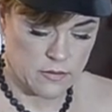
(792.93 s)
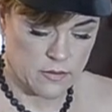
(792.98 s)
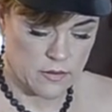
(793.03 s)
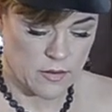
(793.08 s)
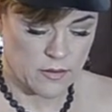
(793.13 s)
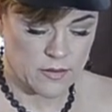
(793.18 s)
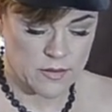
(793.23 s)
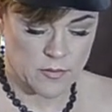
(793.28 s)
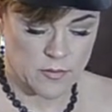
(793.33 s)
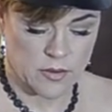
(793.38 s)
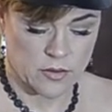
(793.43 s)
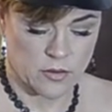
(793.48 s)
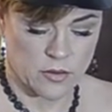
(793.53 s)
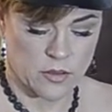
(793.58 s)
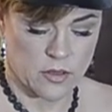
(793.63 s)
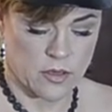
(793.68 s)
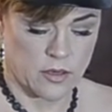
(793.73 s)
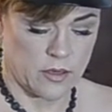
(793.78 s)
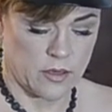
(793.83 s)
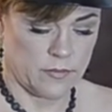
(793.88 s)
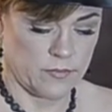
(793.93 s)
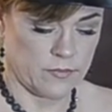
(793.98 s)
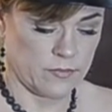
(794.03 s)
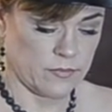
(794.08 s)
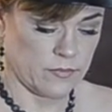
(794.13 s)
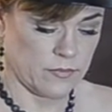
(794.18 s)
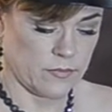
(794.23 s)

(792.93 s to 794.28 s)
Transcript: How can something look hot?